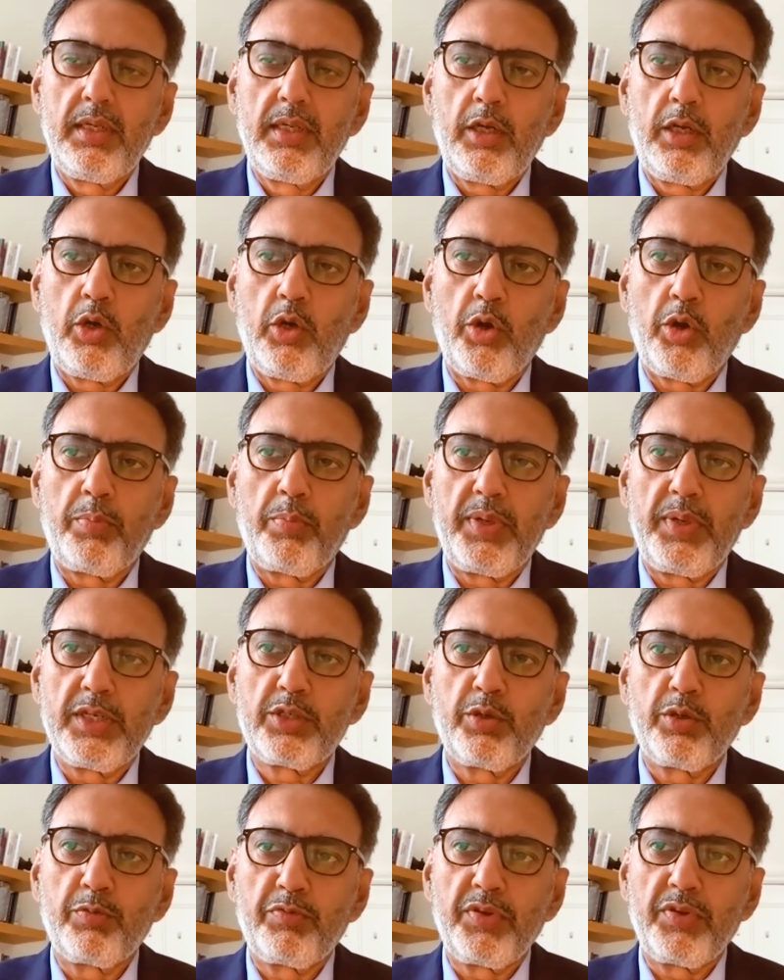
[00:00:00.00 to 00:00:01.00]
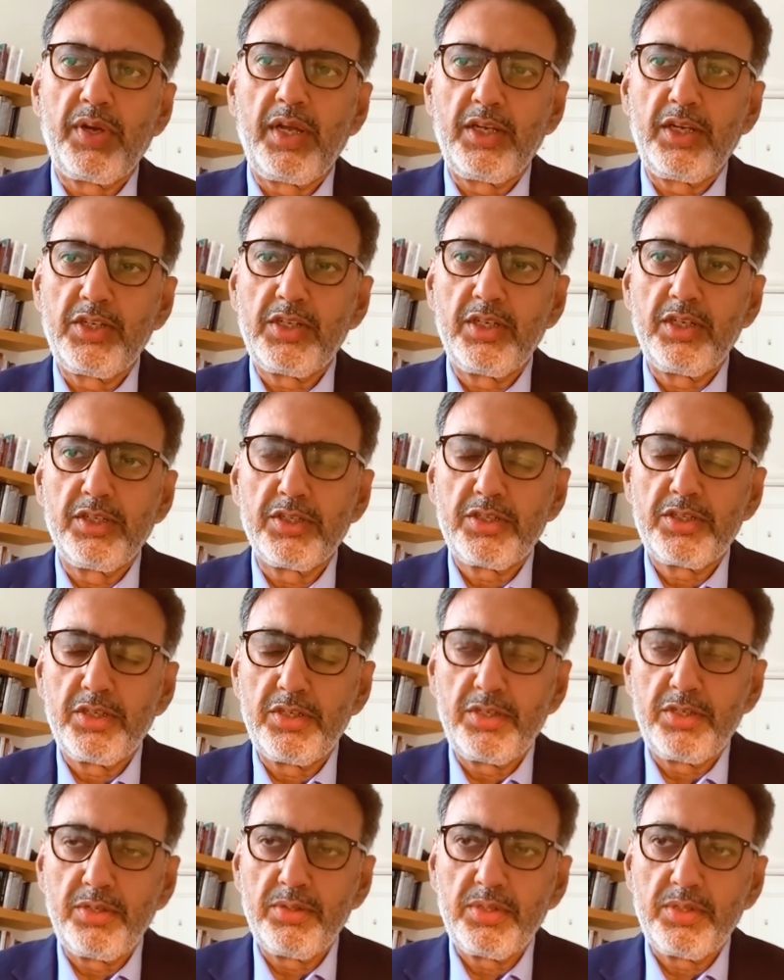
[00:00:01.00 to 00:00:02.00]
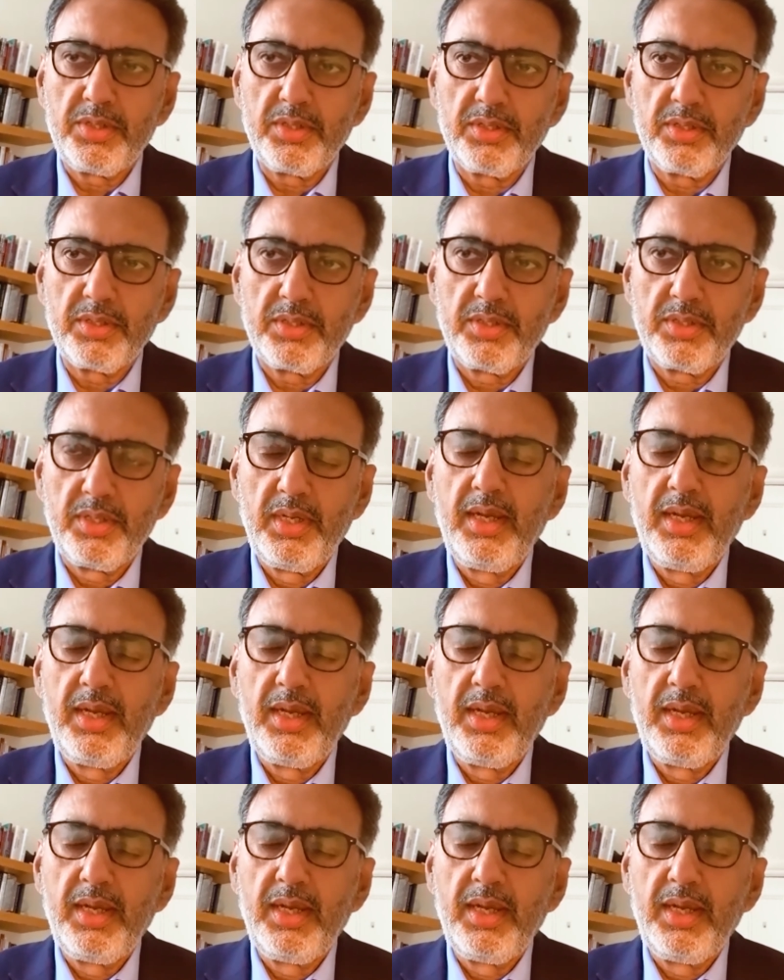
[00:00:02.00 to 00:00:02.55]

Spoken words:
corporates, or financial institutions